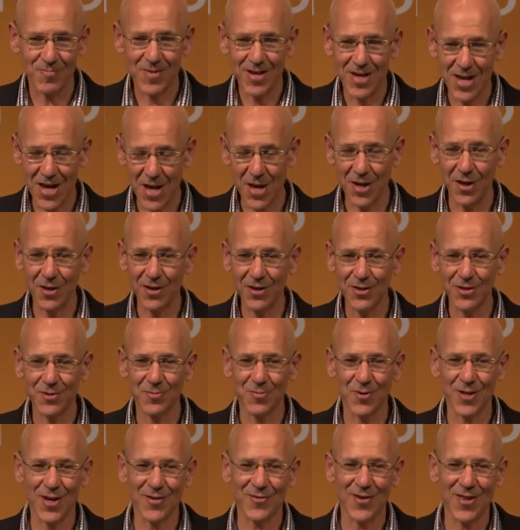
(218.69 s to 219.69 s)
healed,
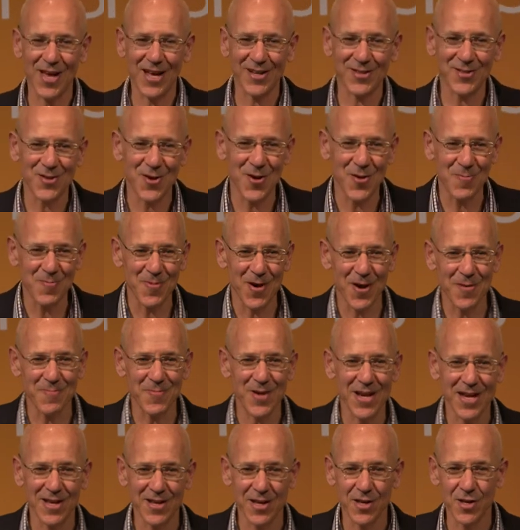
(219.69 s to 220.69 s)
whatever that term might
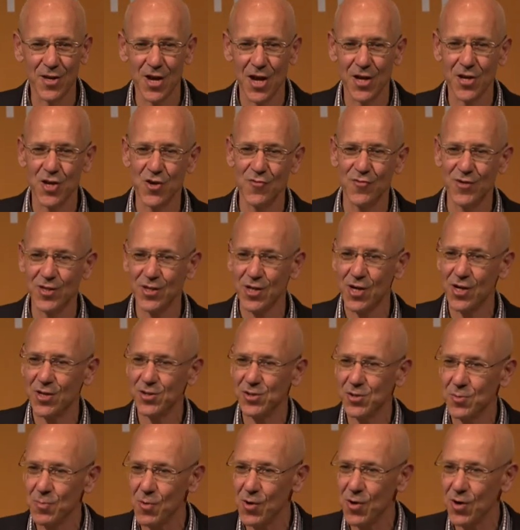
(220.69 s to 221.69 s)
mean, and, and, you return
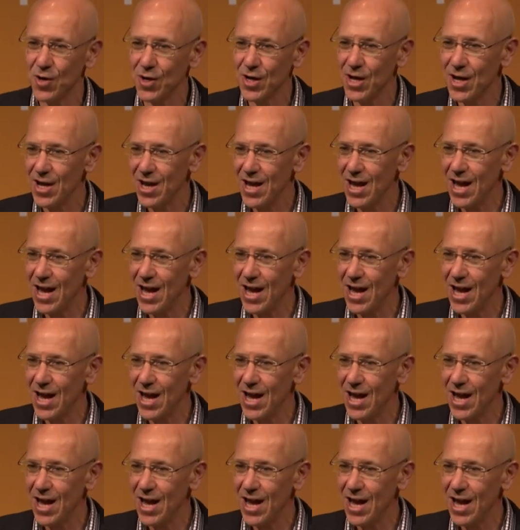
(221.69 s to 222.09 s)
to work.